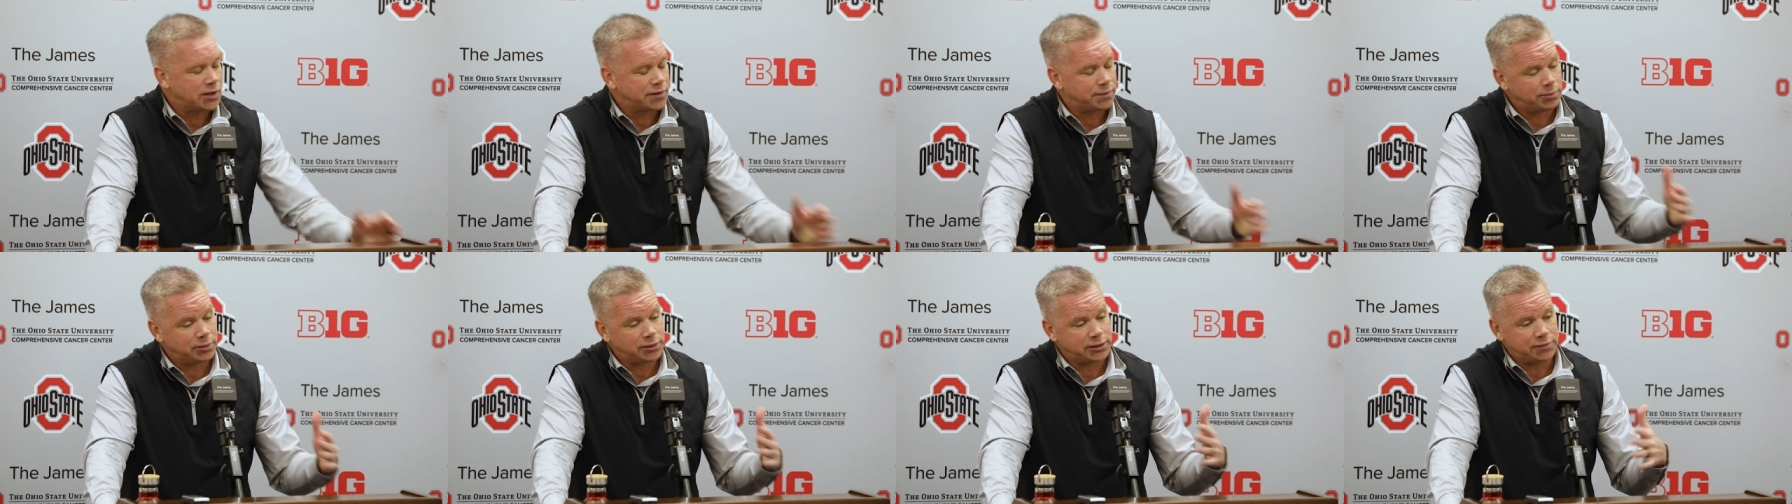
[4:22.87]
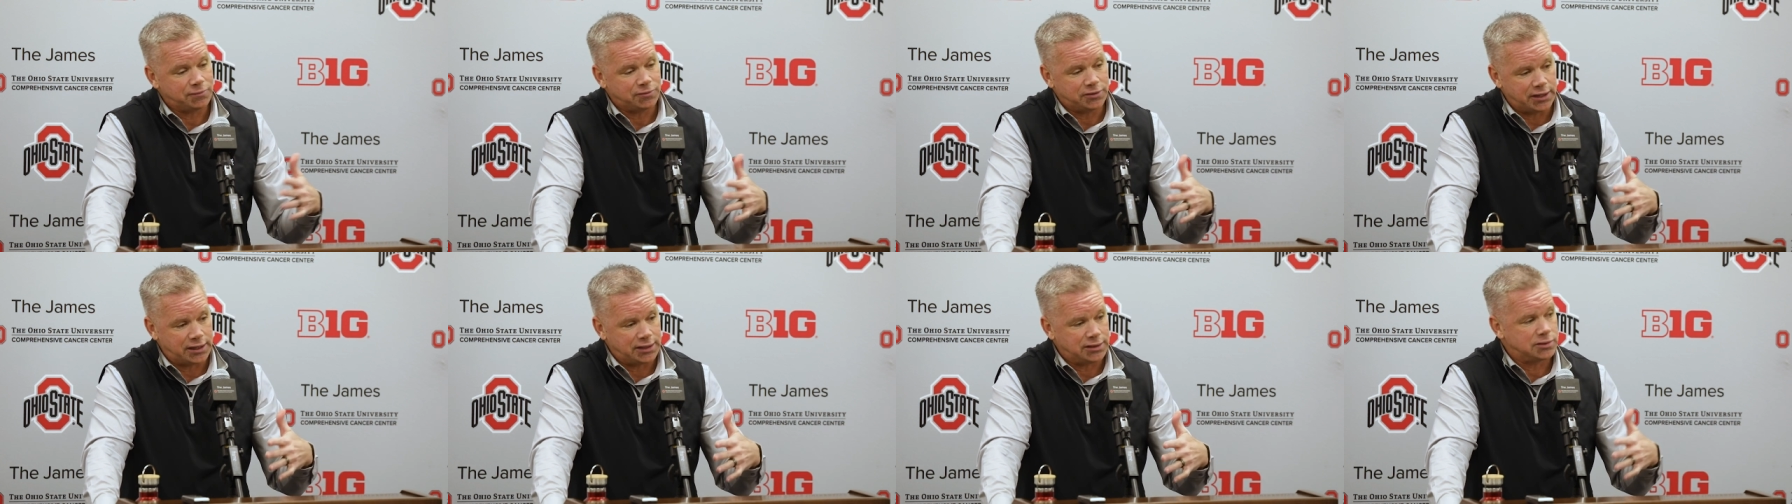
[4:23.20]
I
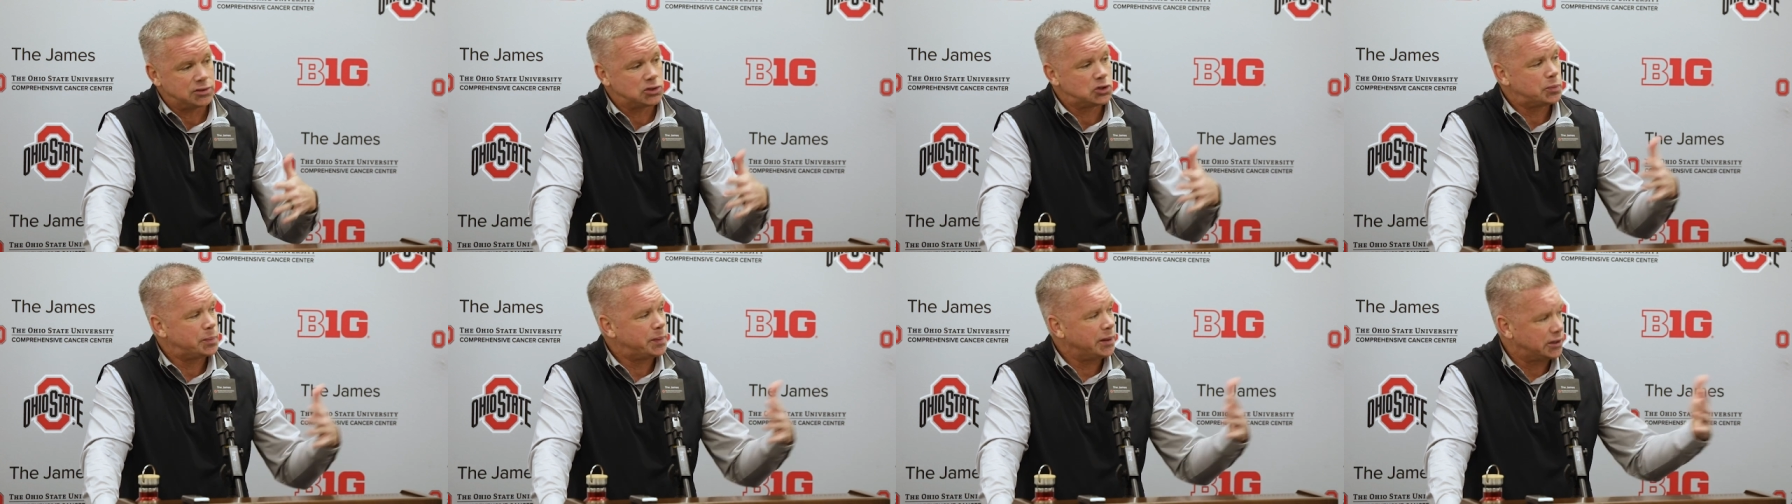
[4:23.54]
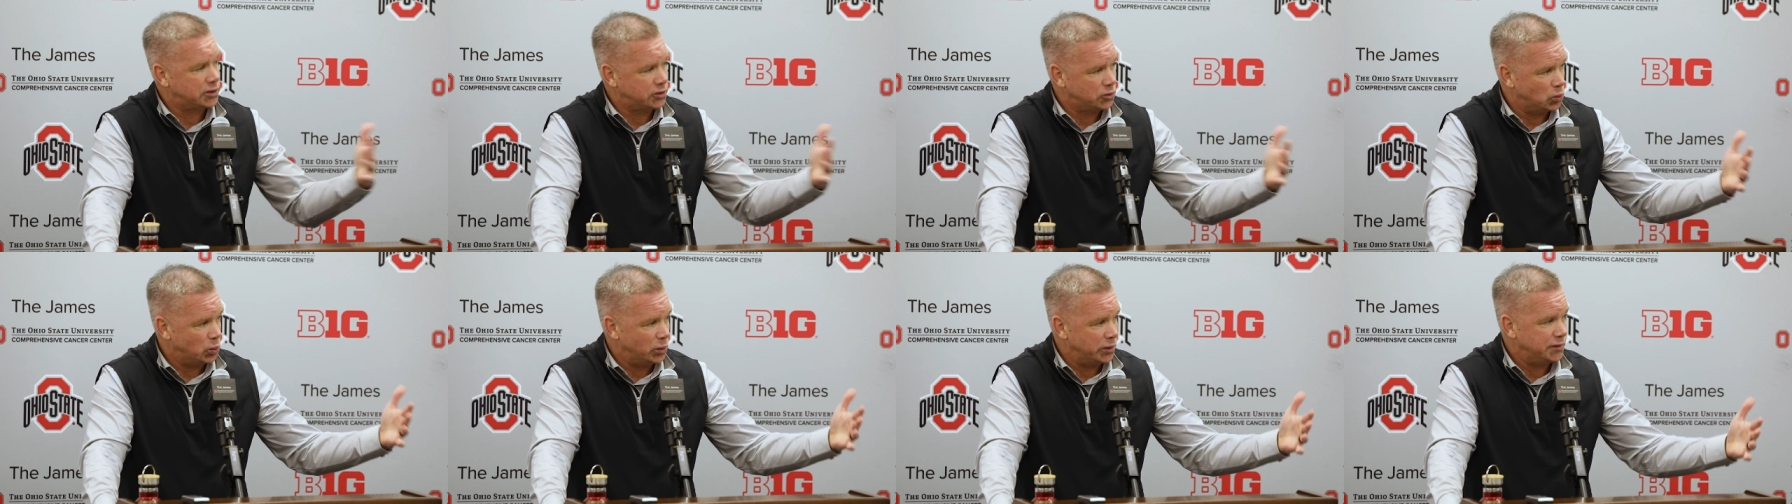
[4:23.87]
believe Dayton's
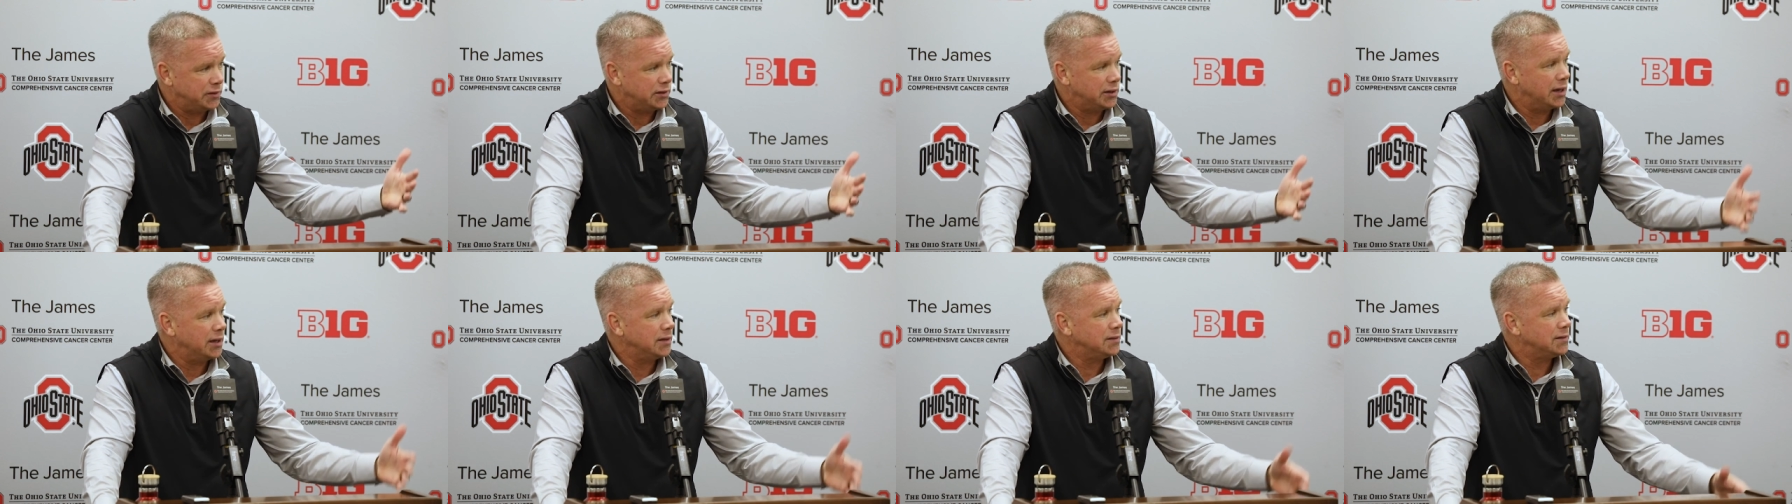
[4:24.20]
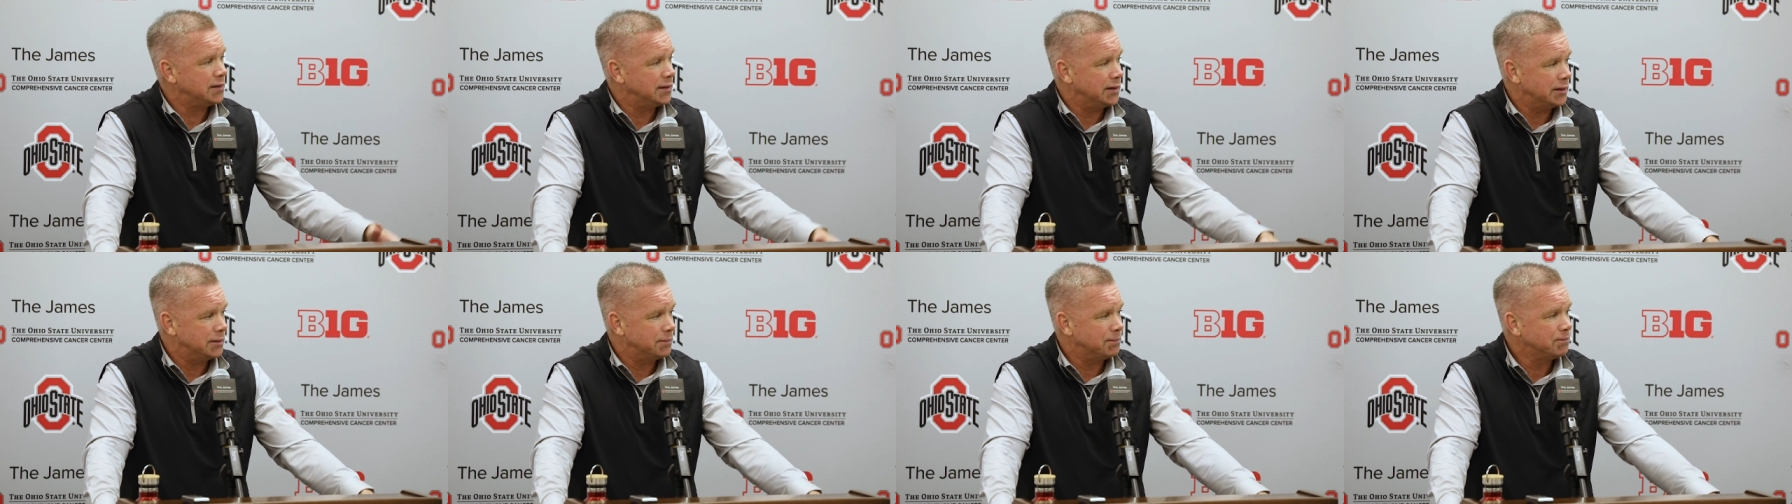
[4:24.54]
picked to win the A
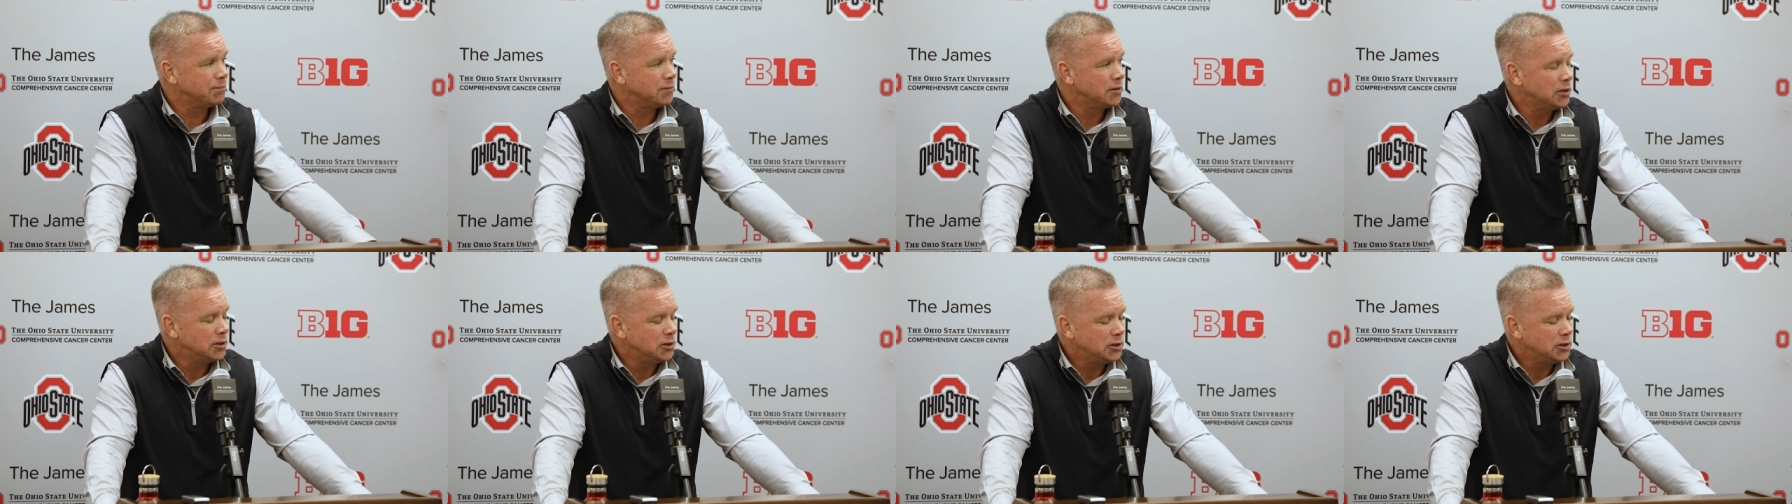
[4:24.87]
ten.